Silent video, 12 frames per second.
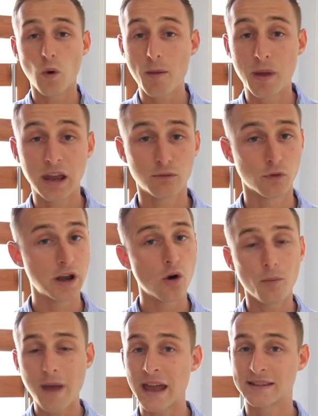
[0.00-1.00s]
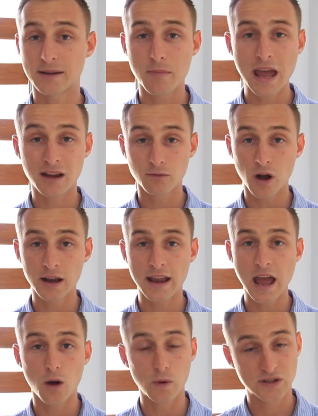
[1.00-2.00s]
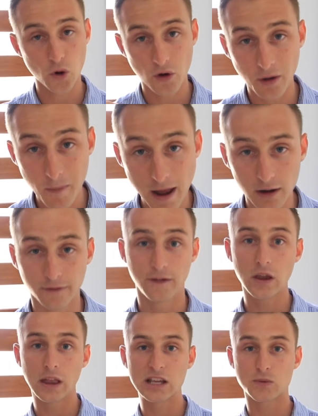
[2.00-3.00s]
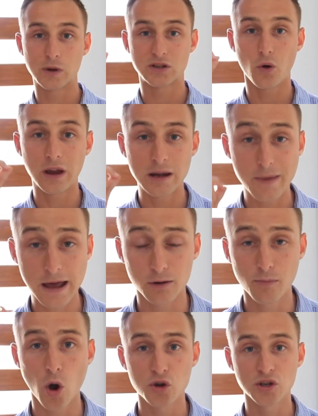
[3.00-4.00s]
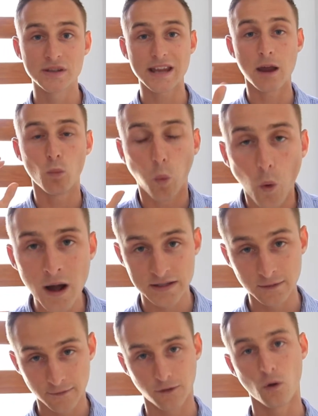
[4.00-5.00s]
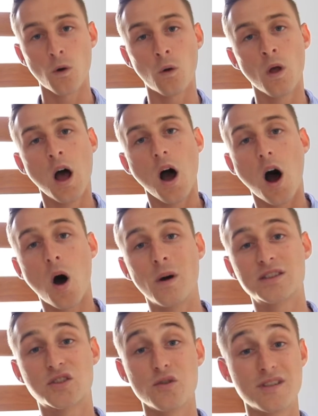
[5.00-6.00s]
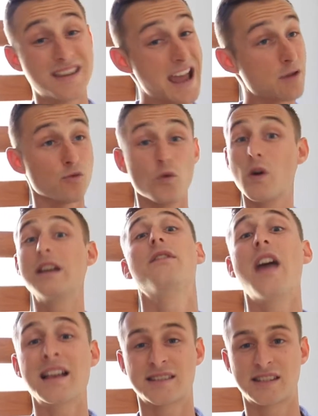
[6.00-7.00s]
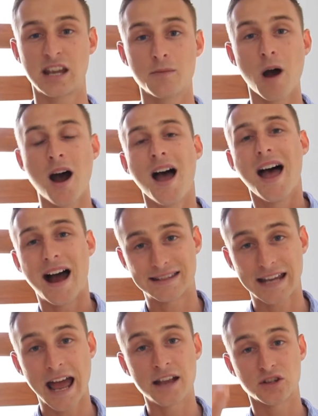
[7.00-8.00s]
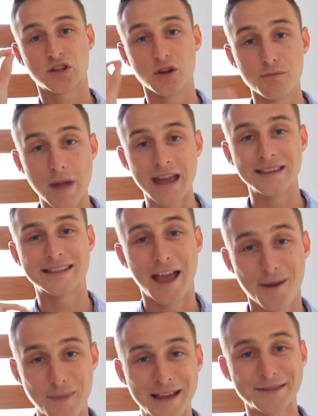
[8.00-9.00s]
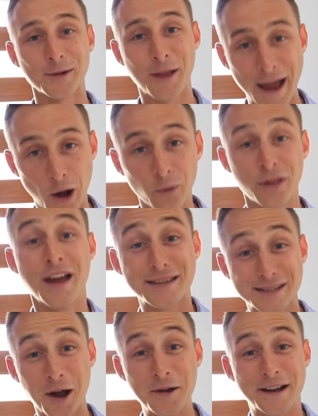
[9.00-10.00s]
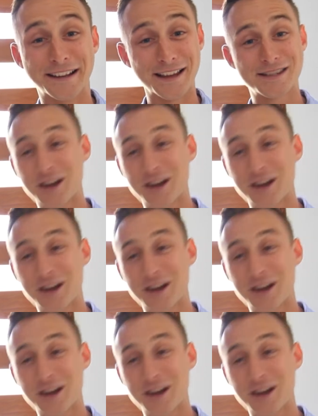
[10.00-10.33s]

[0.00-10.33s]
we're being real man to man right now. We're talking about our feelings, we're talking about our emotions, and once and for all, I want to get rid of that stigma attached to men's mental health. So let's